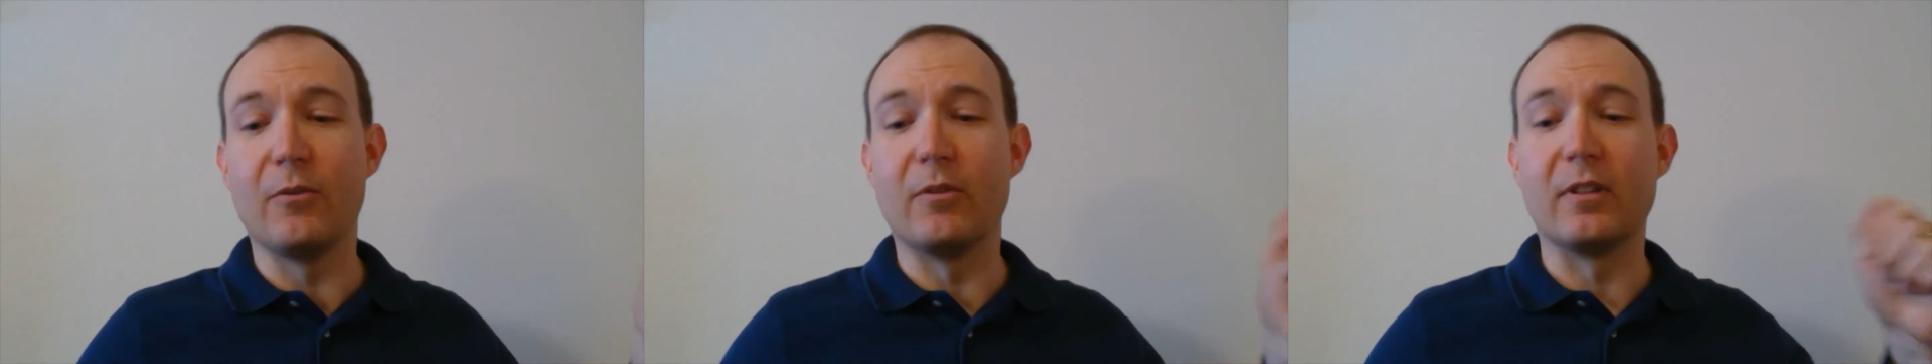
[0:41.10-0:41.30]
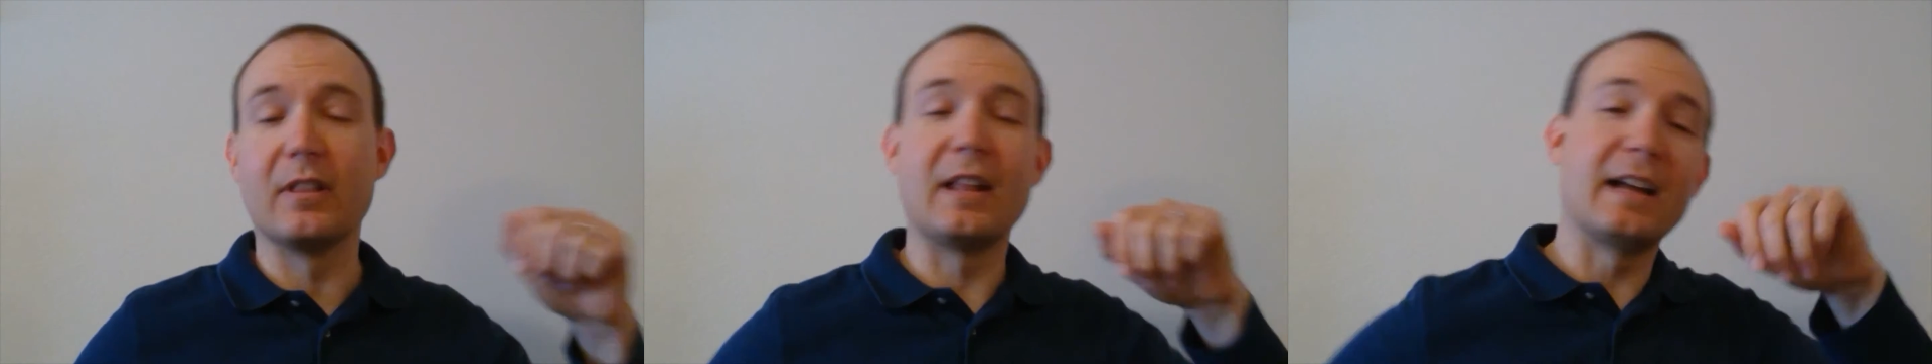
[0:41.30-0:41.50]

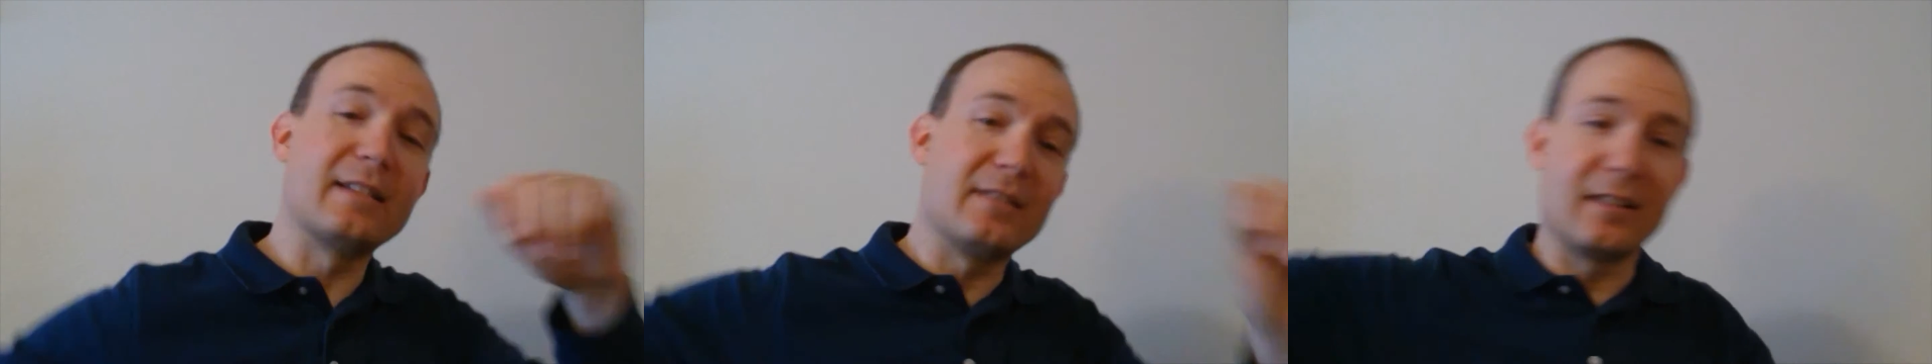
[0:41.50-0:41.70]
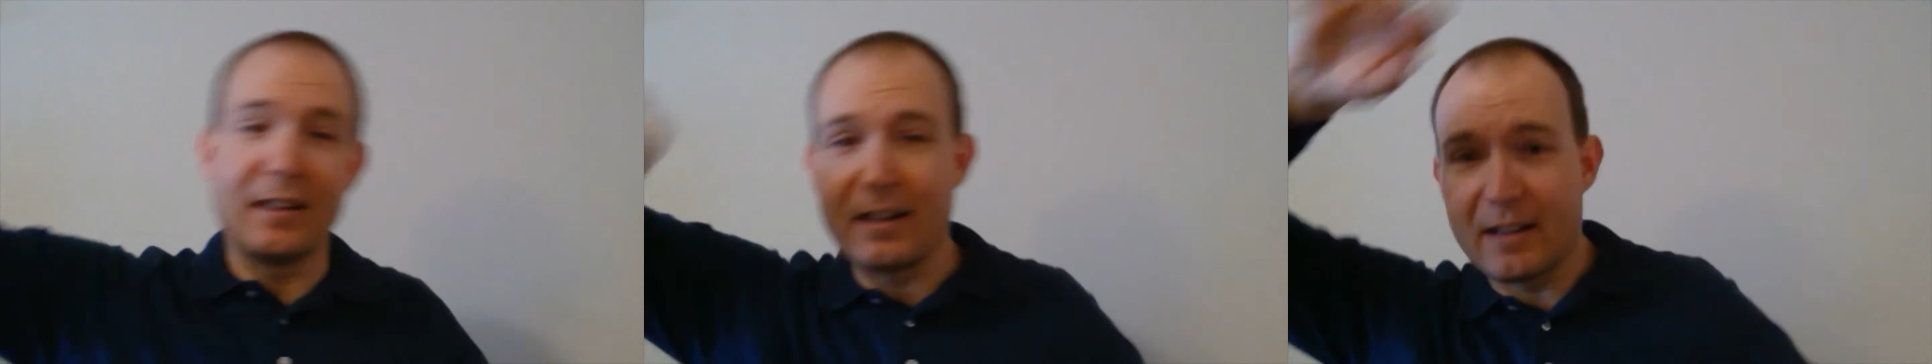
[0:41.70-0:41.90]
with
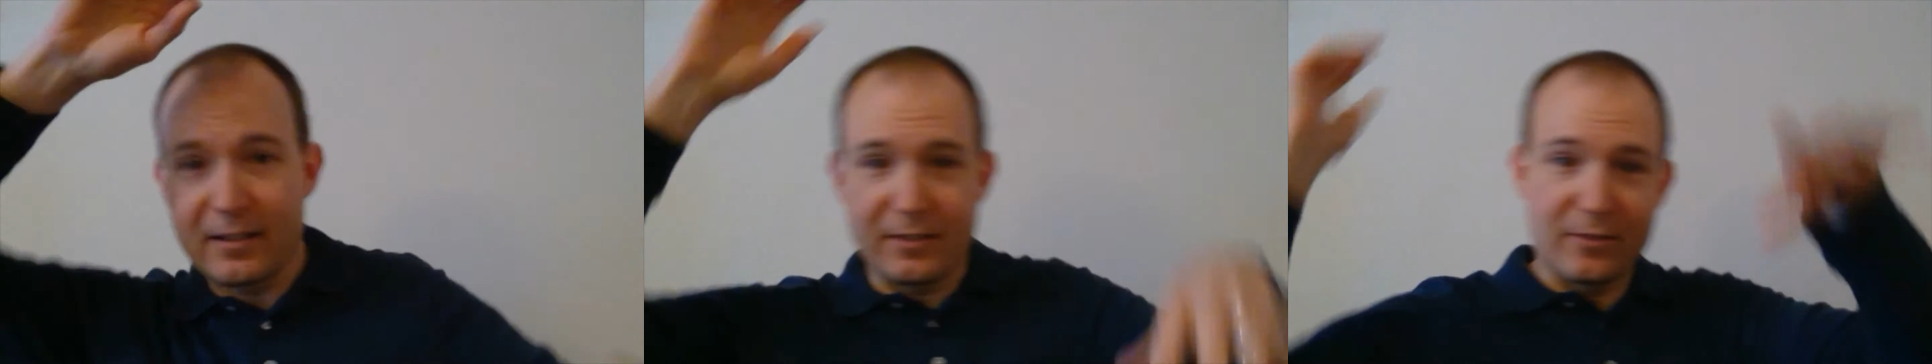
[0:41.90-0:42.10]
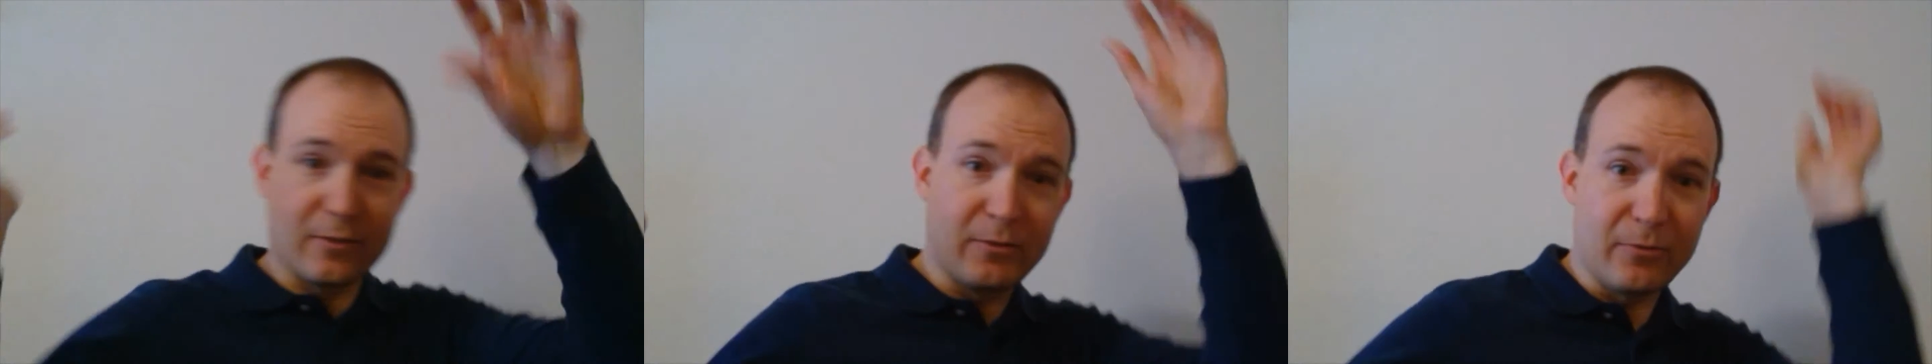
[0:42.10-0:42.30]
lots
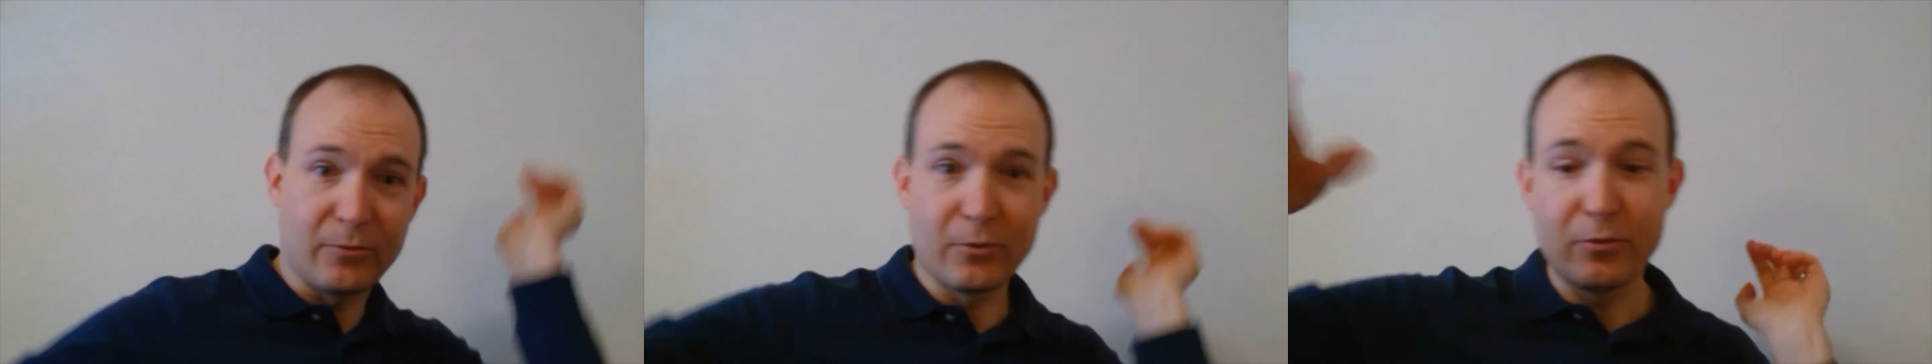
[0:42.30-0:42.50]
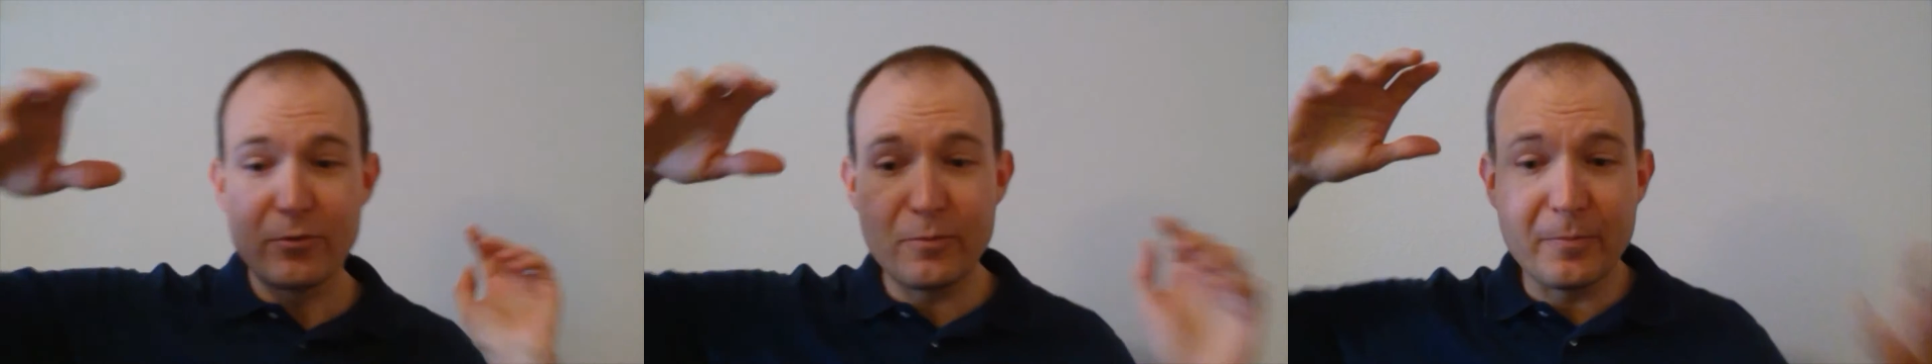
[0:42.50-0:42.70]
of
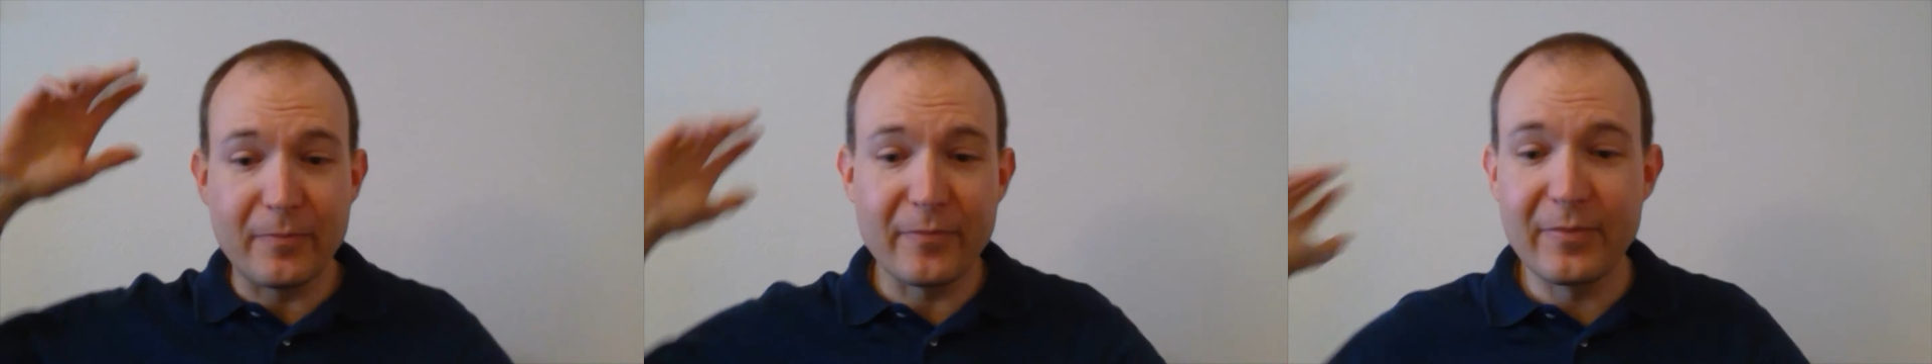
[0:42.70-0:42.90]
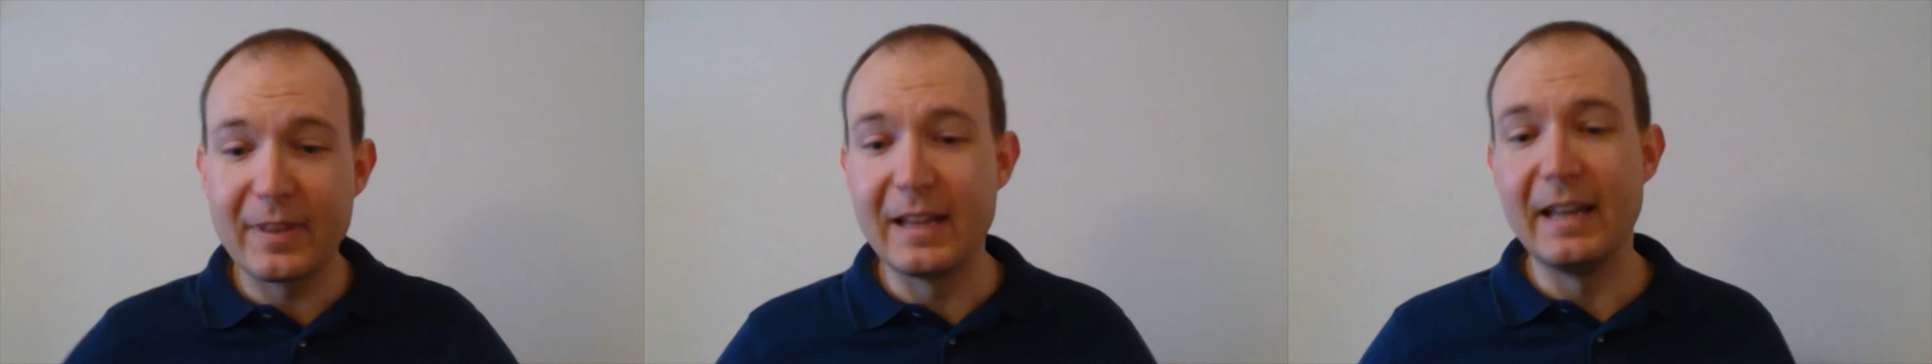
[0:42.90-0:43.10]
room.